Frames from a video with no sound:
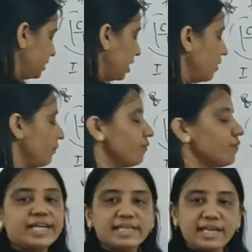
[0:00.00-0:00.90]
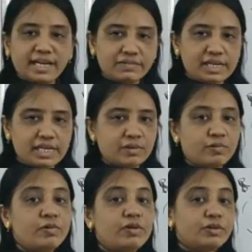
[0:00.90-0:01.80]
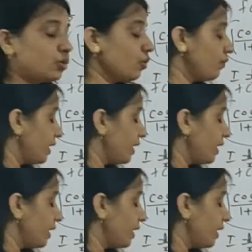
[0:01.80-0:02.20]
a finite value. So we